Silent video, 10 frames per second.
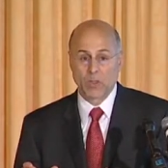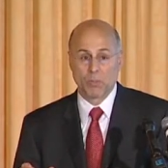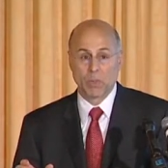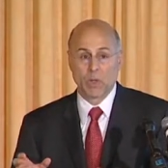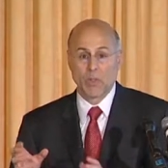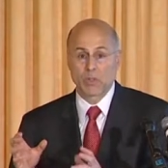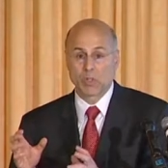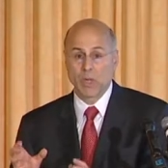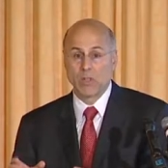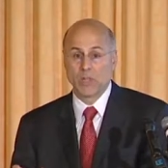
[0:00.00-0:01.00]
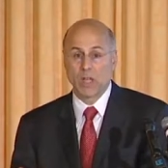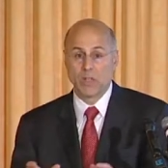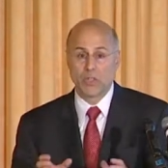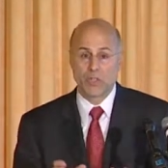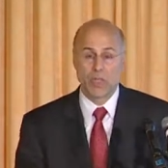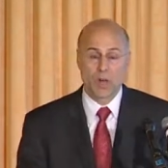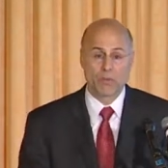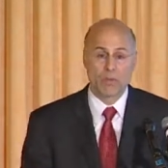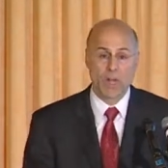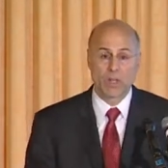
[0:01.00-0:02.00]
to put all this great data, these CR
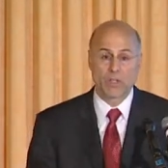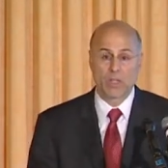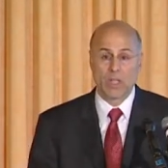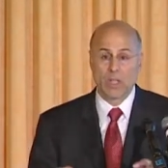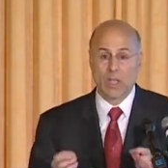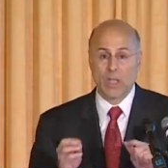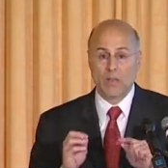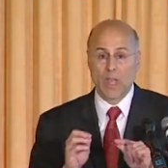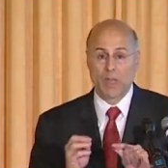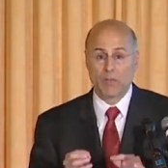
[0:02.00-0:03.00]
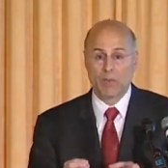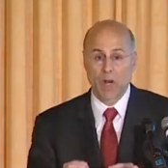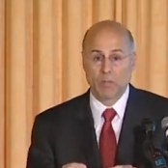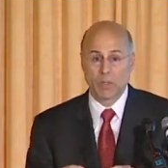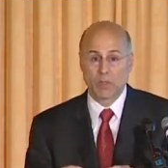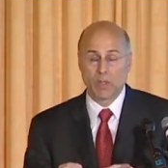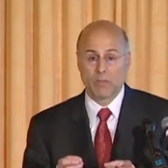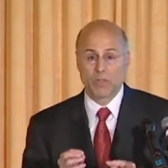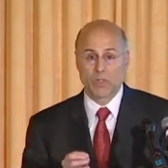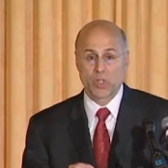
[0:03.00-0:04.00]
findings, in that environment
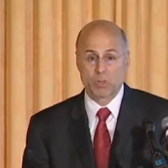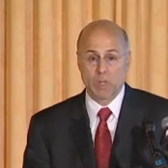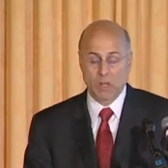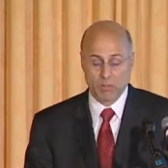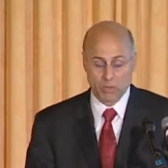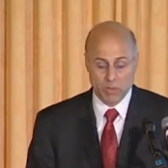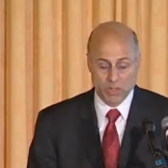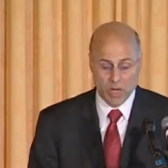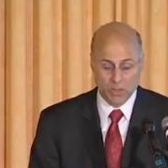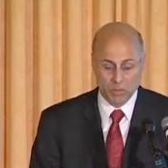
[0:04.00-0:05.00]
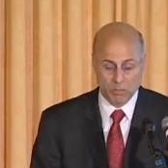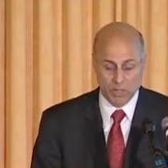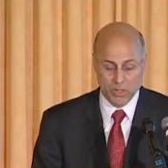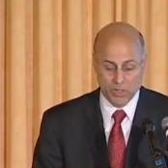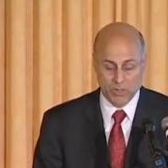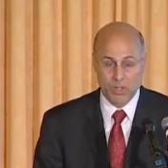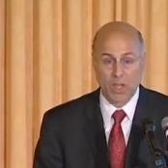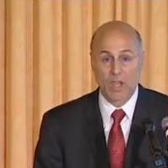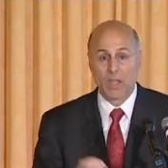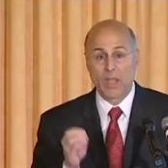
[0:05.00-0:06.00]
of decision-making between doctor and patients
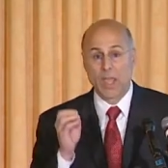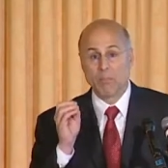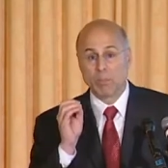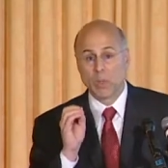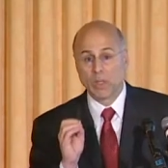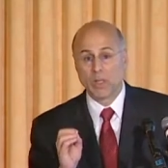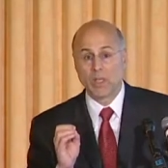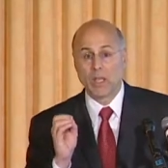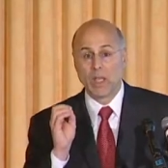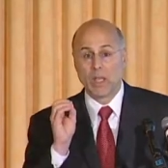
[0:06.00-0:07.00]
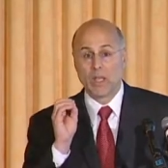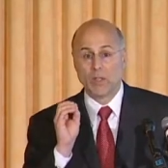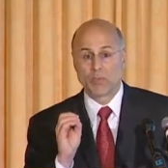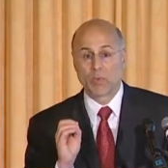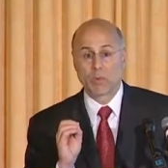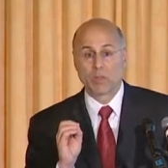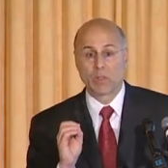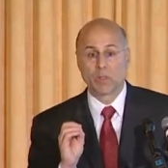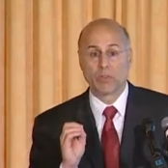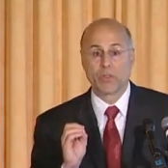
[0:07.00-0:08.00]
and put it in the form of
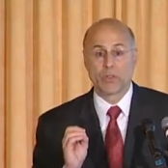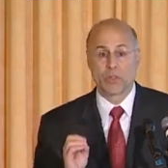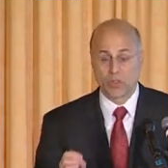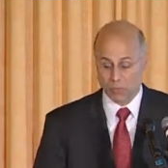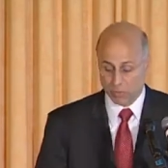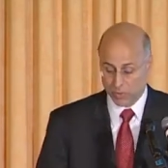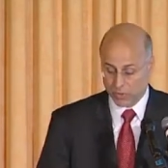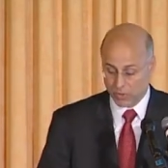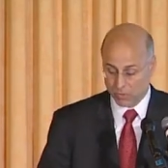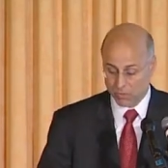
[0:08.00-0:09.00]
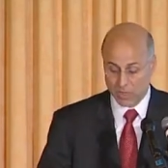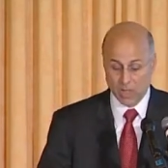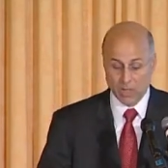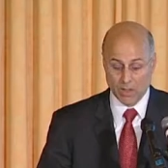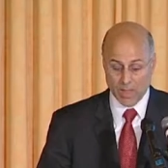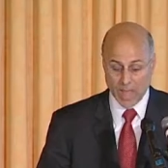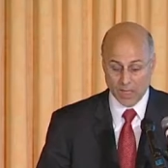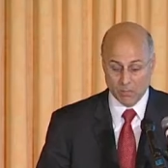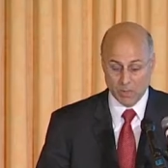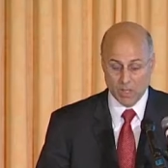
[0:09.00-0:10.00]
clinical decision support systems. That
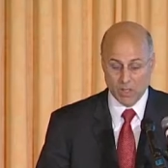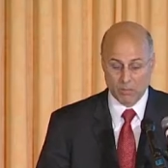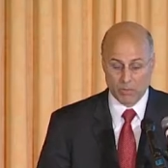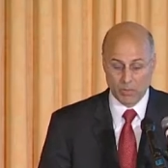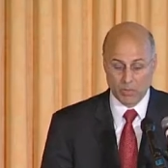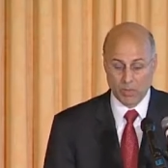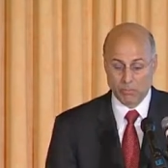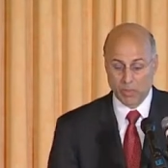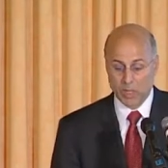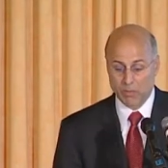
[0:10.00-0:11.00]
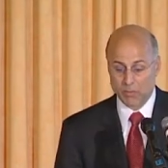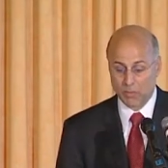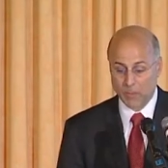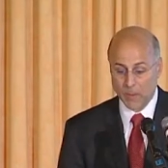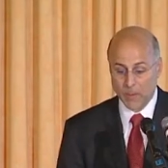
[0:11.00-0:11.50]
could be the great breakthrough.